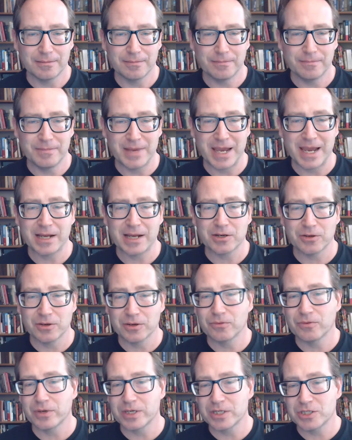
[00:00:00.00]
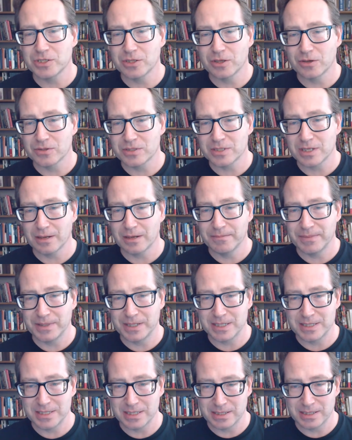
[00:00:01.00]
manner in which those
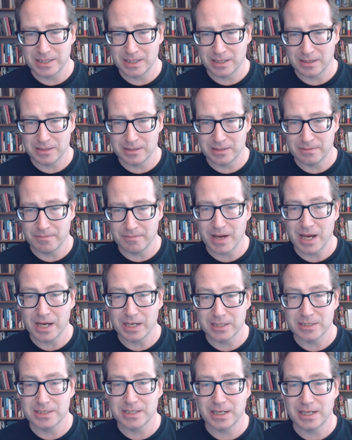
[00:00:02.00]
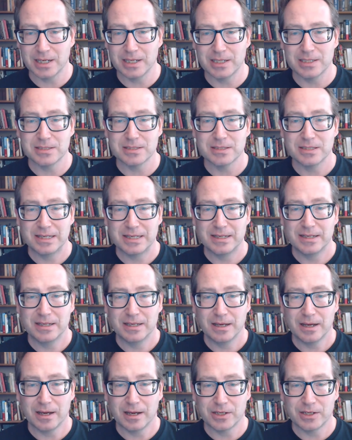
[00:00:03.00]
companies intend to monetize
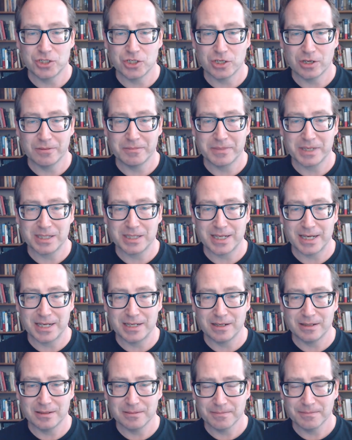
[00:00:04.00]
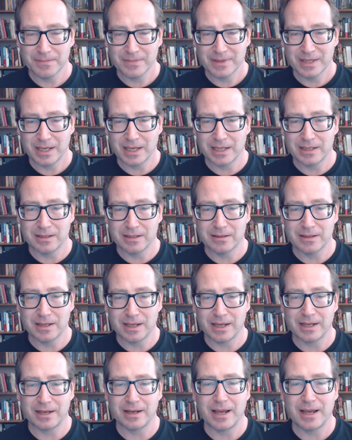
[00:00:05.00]
genomic data, and
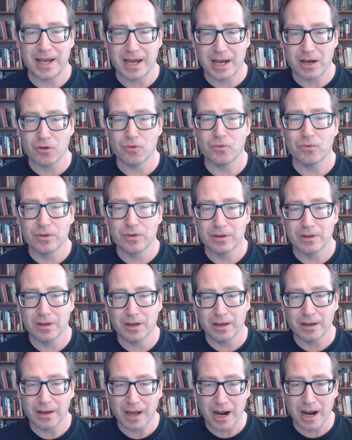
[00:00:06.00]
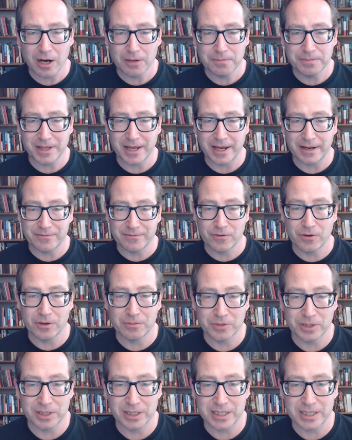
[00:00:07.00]
how our platform
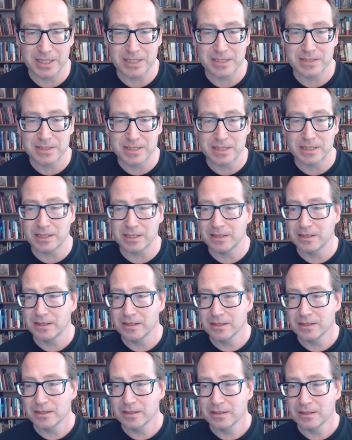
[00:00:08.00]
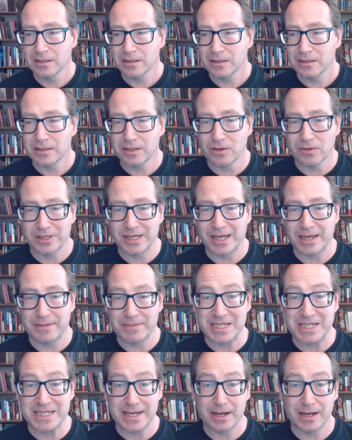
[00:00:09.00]
really is the only game
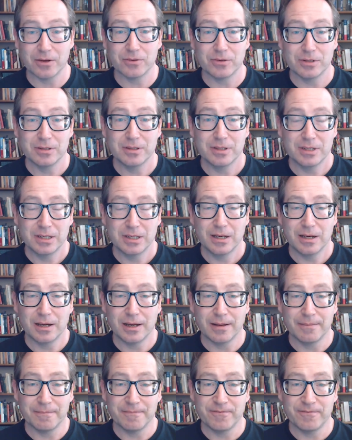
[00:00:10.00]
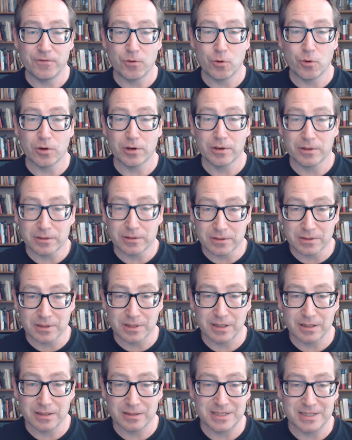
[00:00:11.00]
in town for
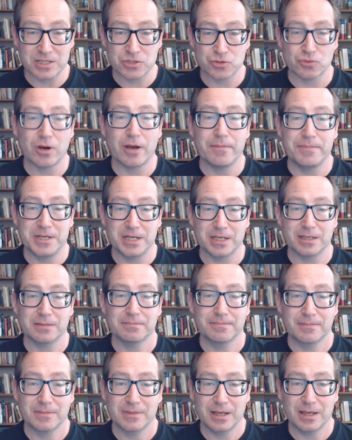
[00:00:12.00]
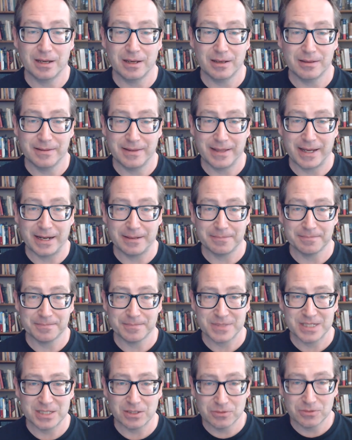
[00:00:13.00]
disrupting that.
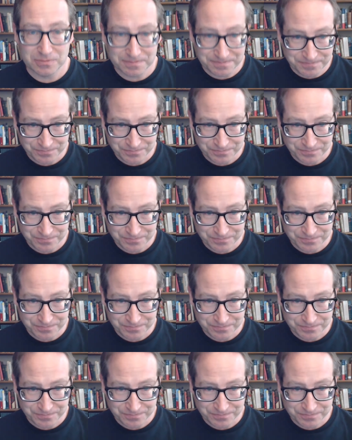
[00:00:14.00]
So